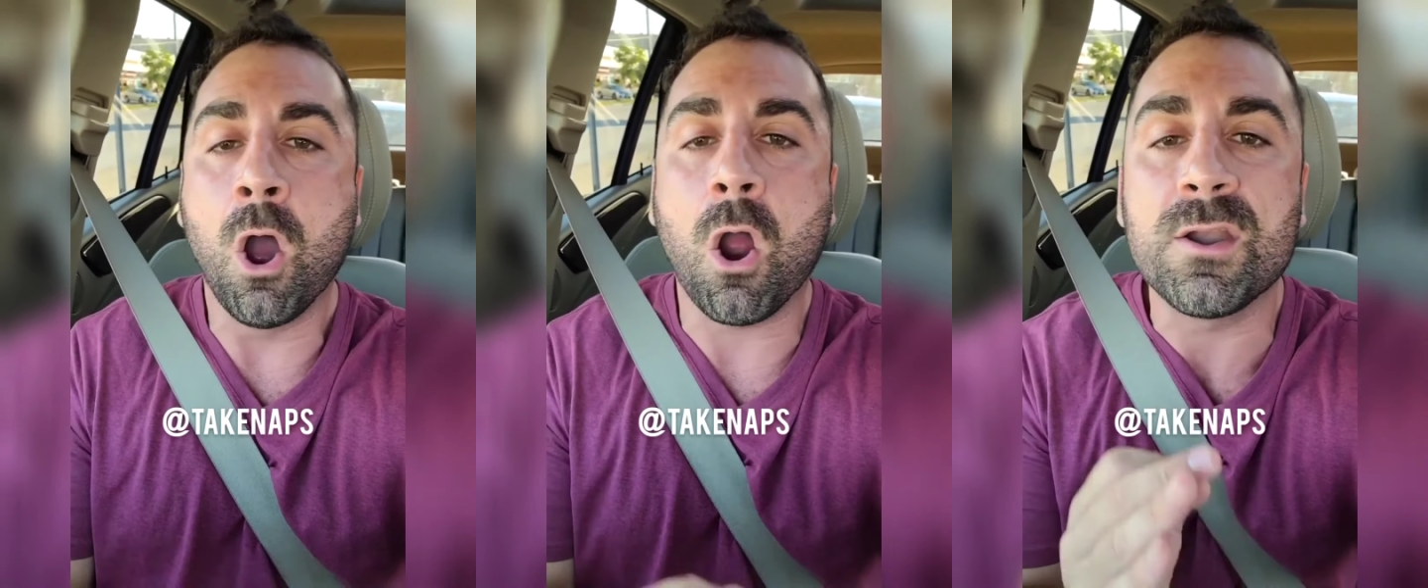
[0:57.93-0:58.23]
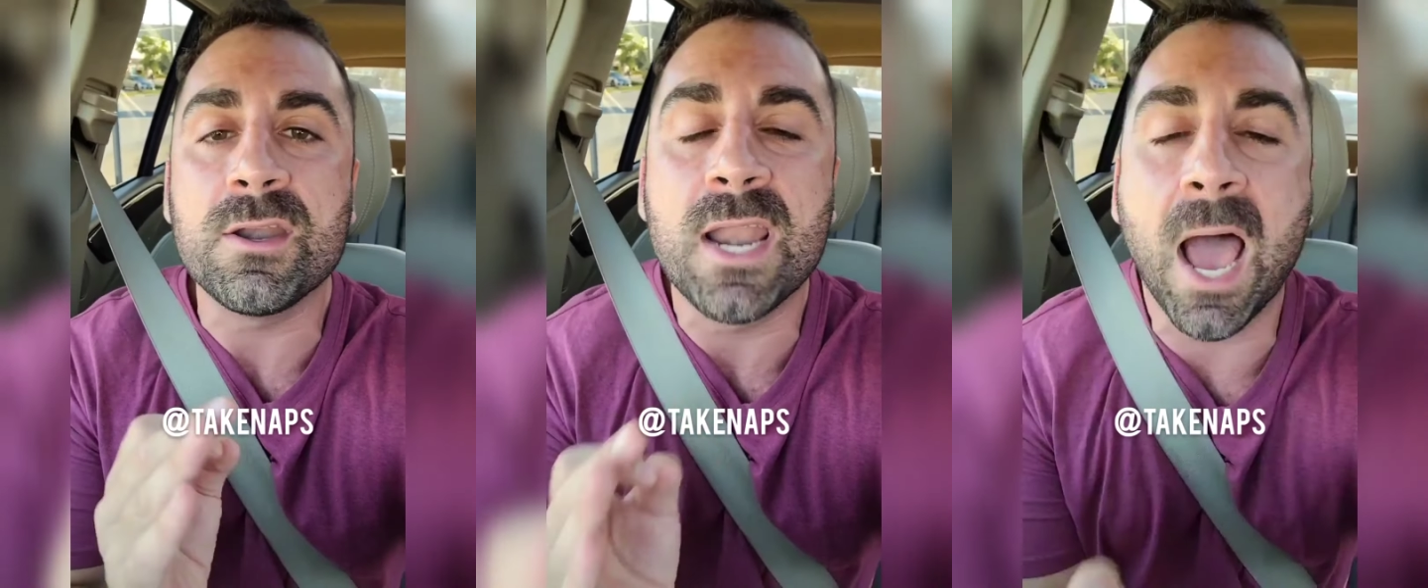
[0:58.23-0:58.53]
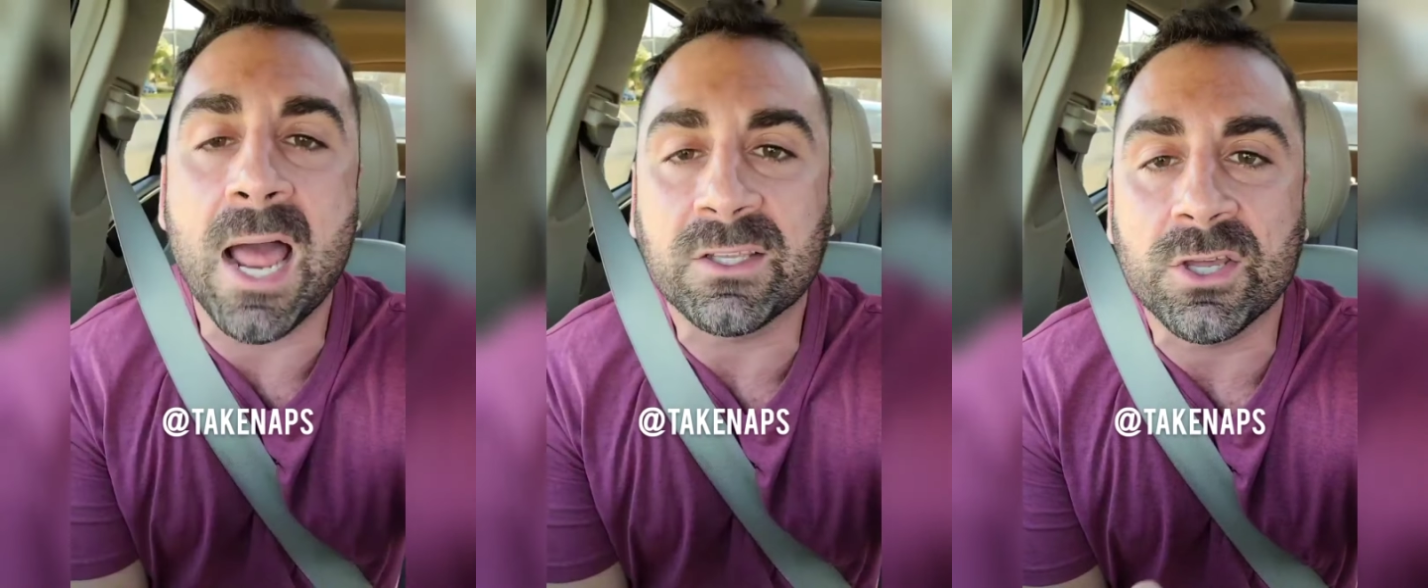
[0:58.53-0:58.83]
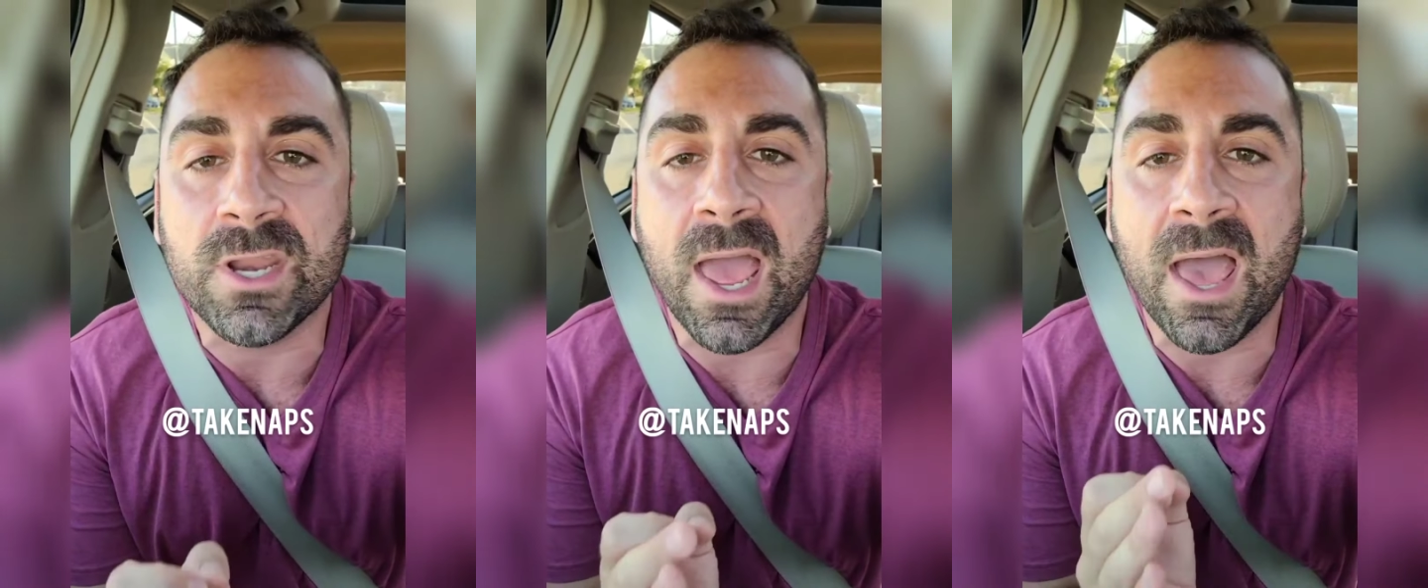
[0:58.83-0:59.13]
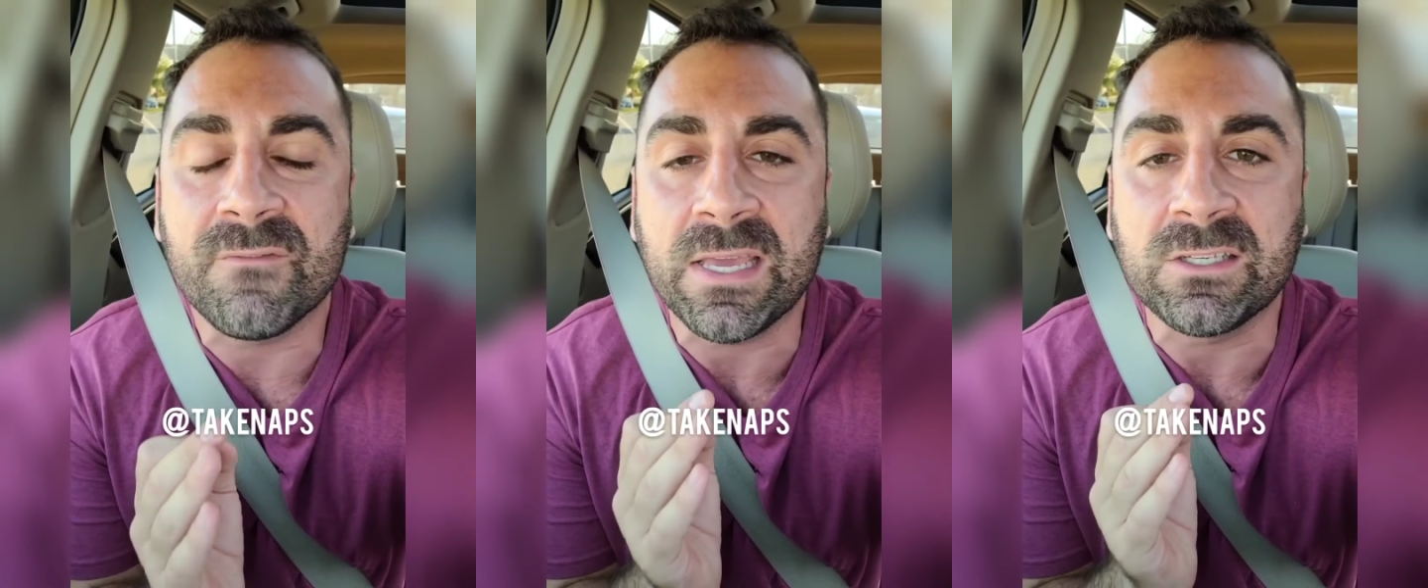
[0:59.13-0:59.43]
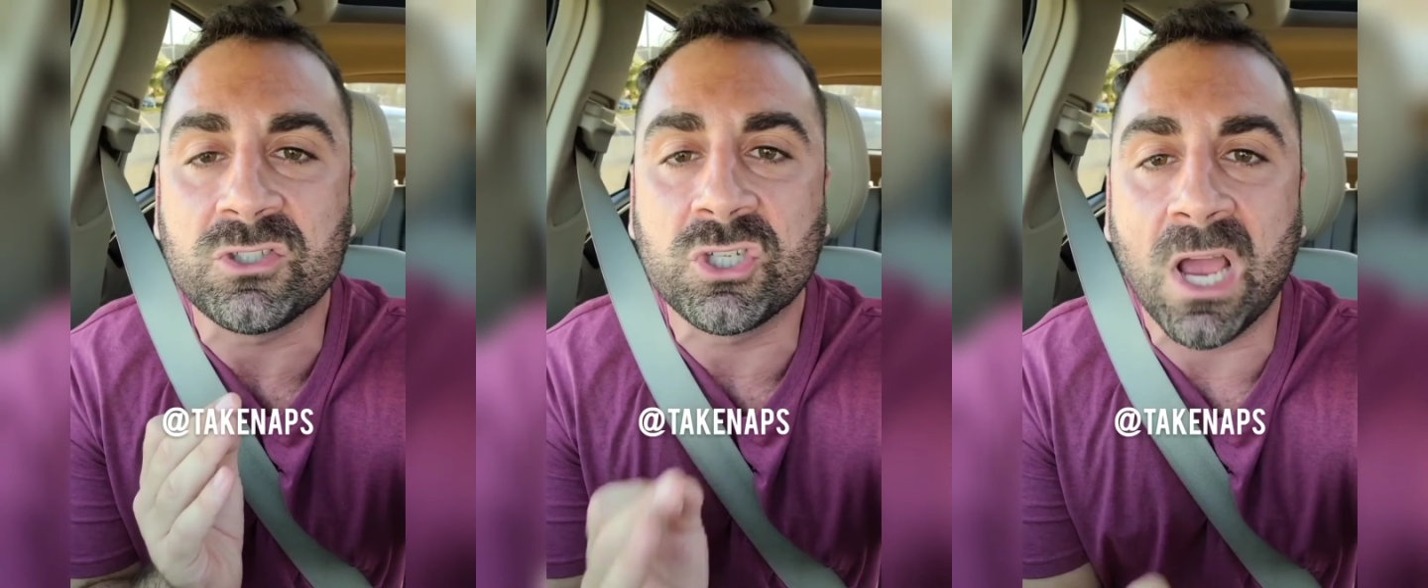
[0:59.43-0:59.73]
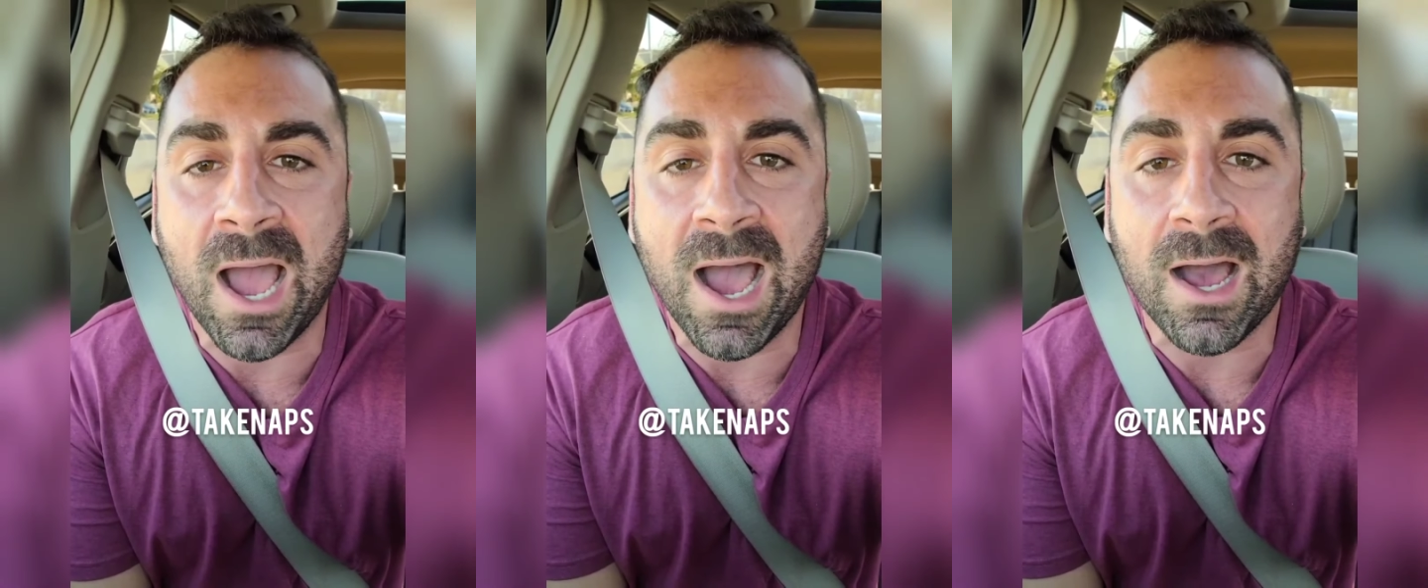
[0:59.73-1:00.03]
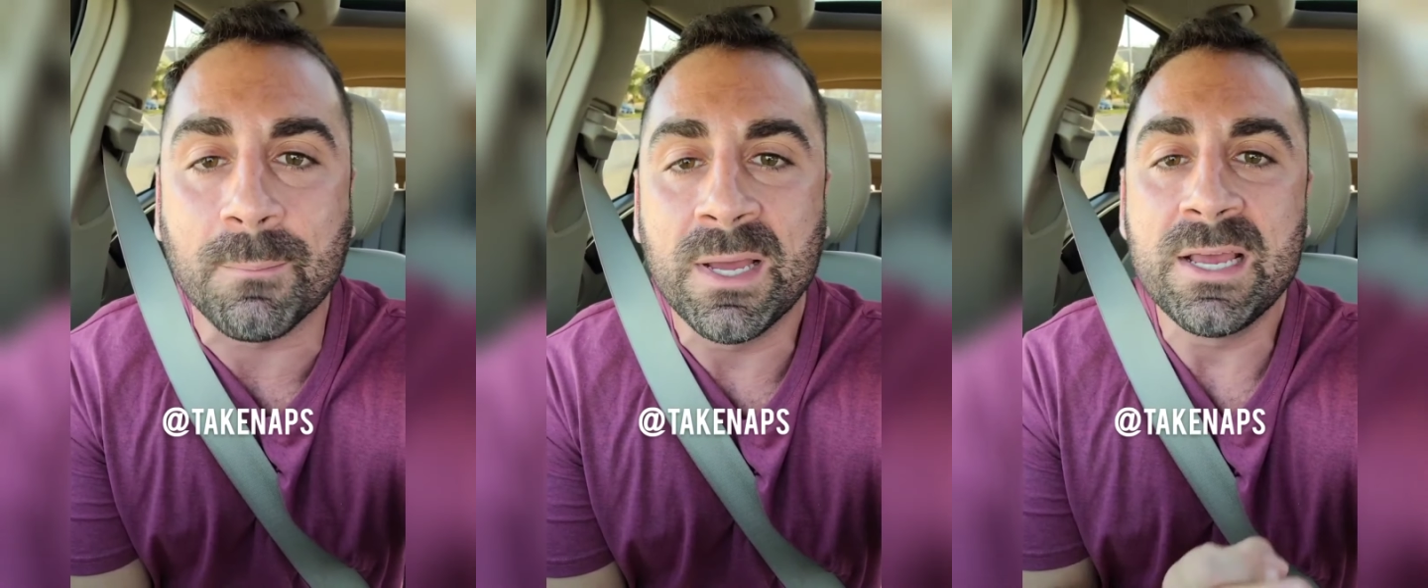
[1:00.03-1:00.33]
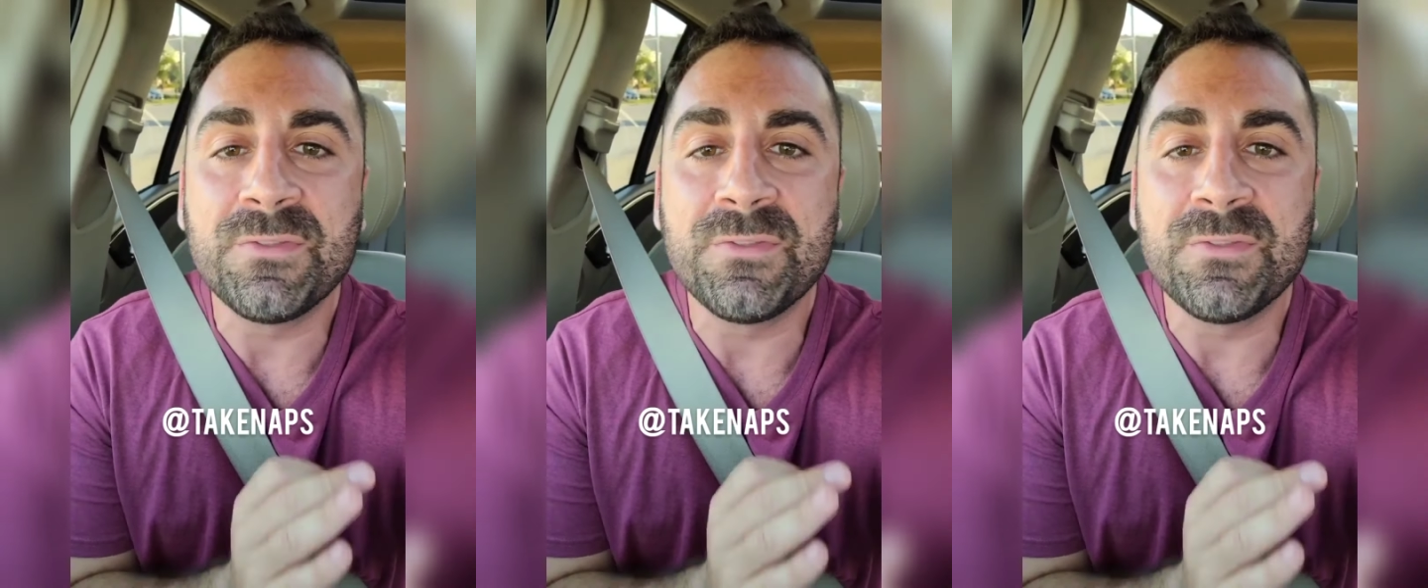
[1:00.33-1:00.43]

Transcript: are not going to have a job.